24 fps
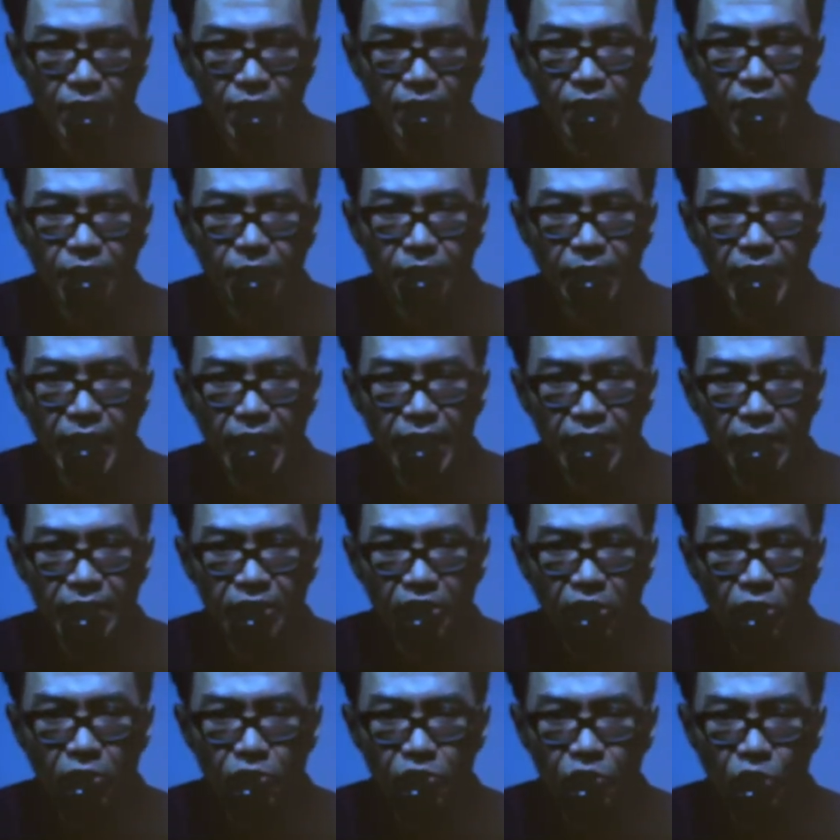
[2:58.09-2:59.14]
A man
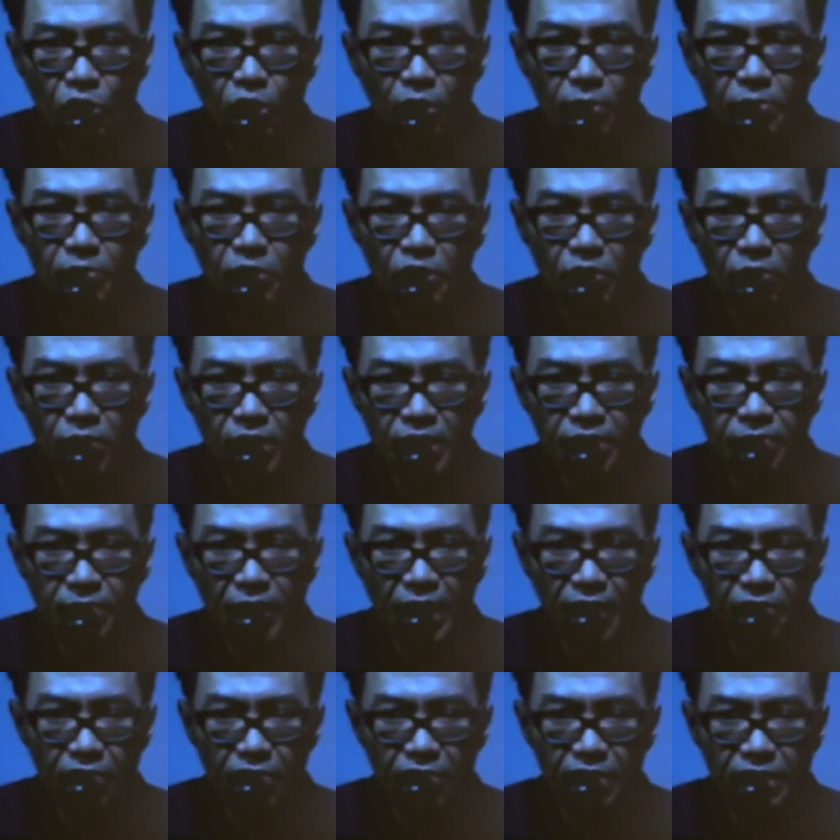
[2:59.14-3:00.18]
goes home to his
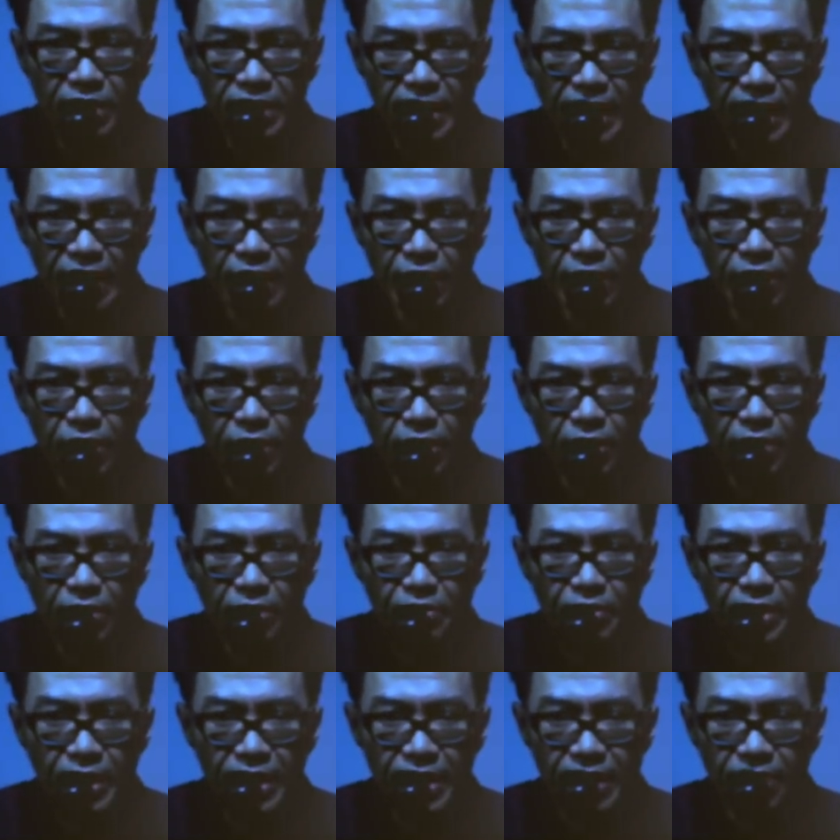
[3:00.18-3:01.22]
mother to tell her
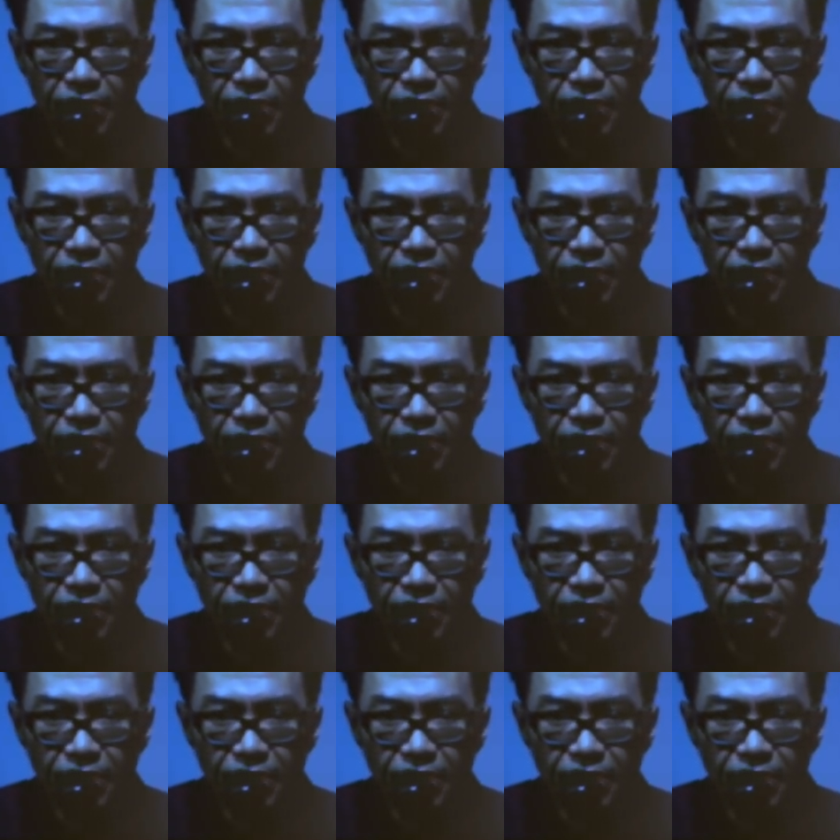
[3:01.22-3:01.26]
that he